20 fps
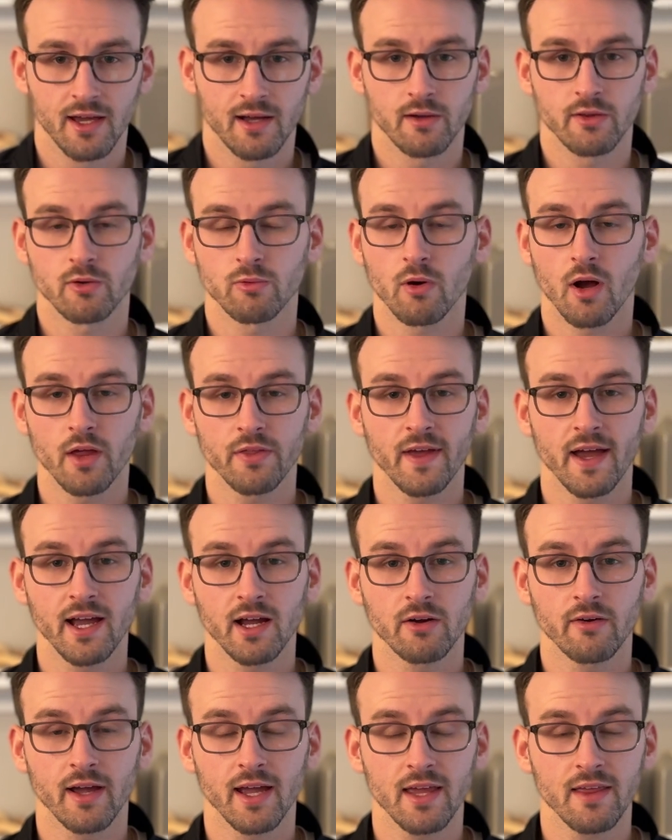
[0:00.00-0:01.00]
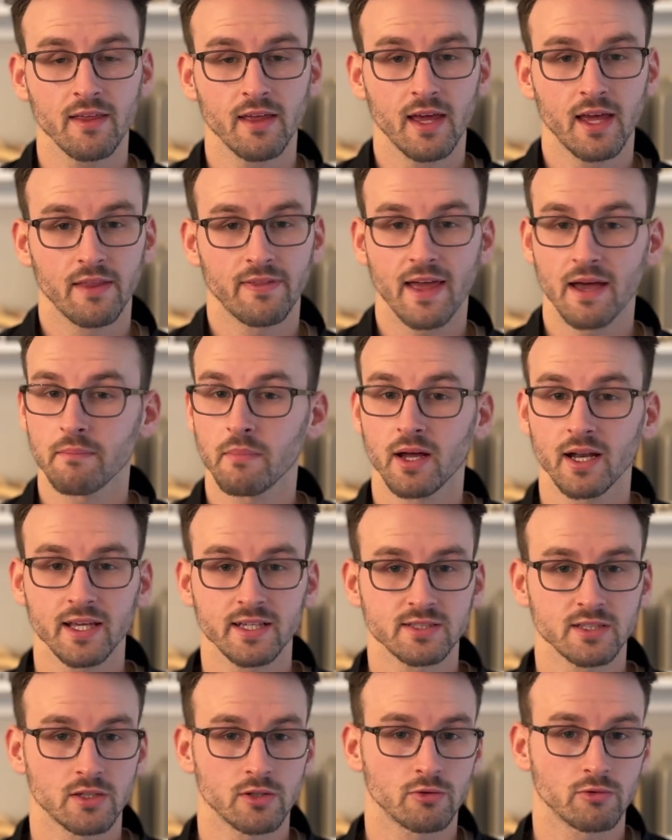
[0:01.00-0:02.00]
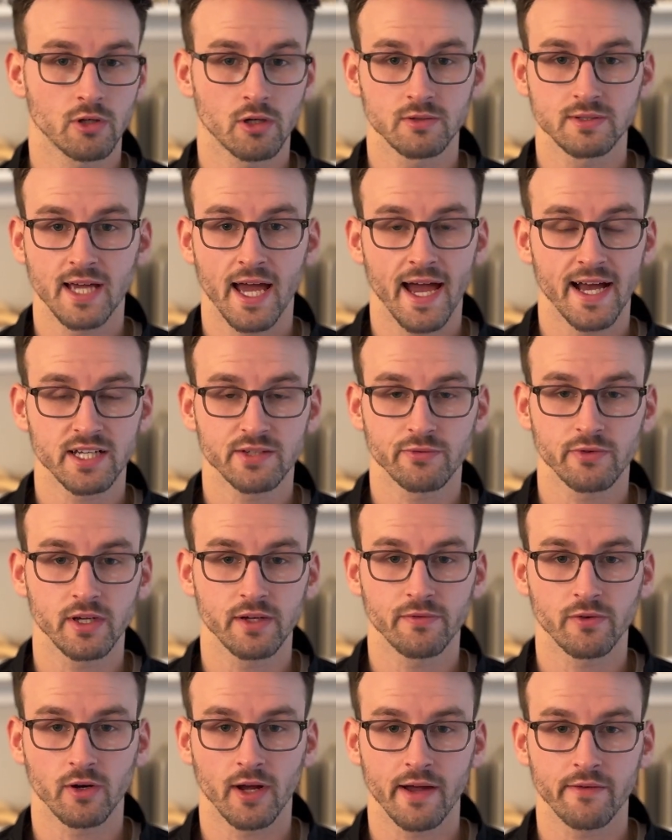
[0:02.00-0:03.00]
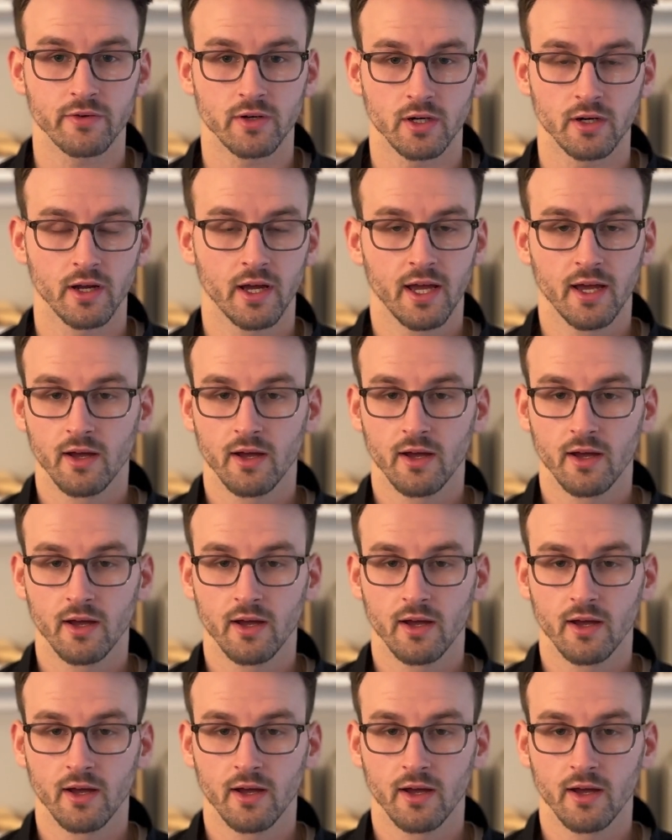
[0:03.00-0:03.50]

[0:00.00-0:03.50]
With a Roth IRA, that money is going to grow tax-free forever.